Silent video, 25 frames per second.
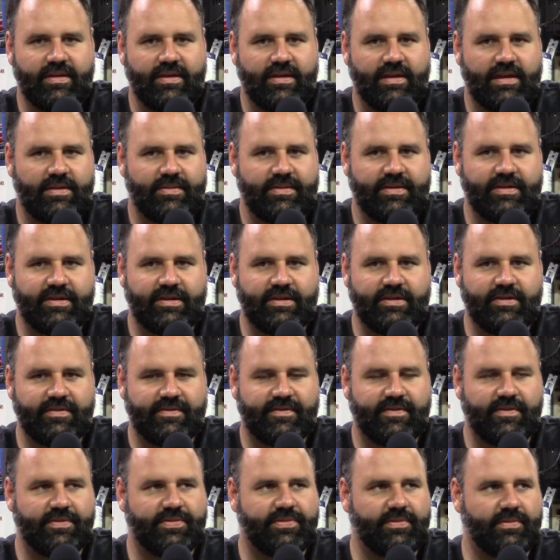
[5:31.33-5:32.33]
You can
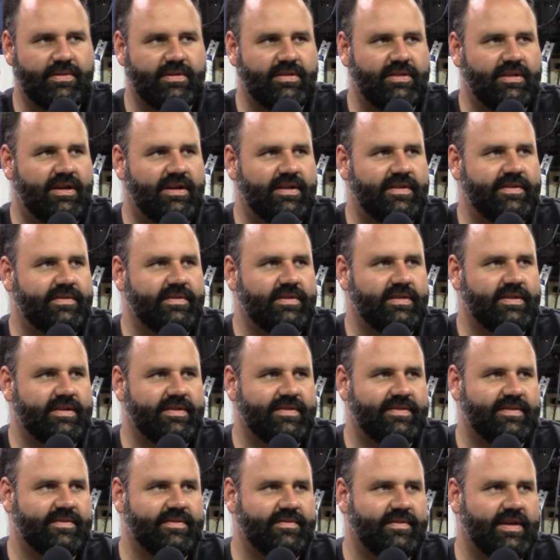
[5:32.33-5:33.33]
just go through a laundry
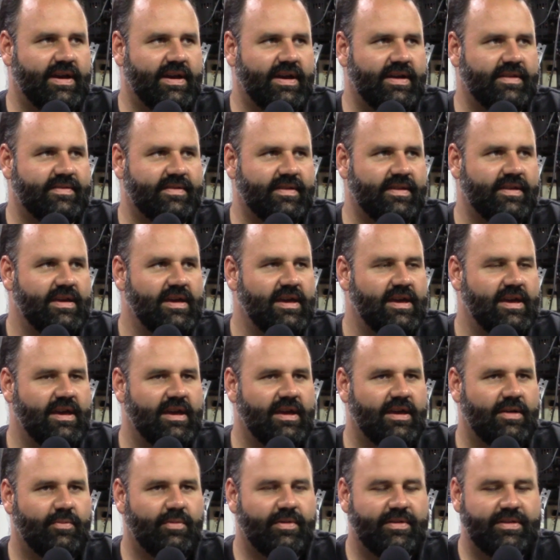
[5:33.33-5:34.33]
list of guys that.
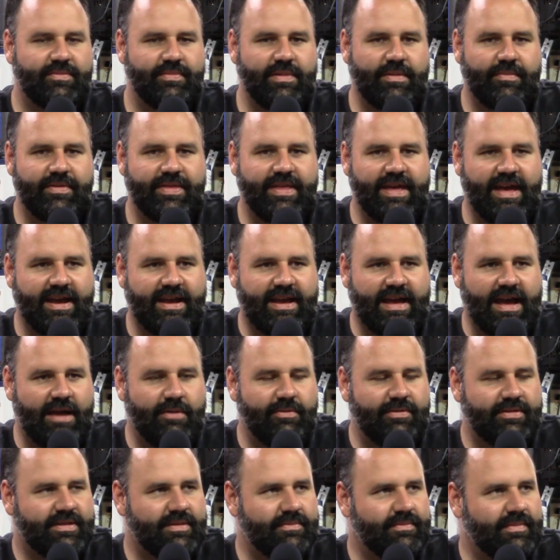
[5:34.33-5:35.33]
What do you remember that guy
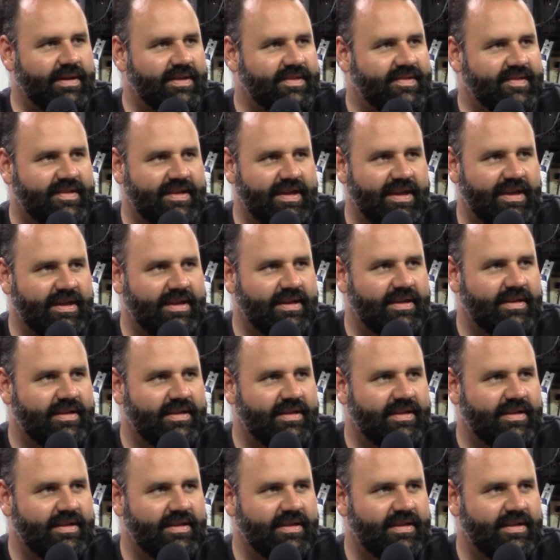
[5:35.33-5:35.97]
with the Mustang?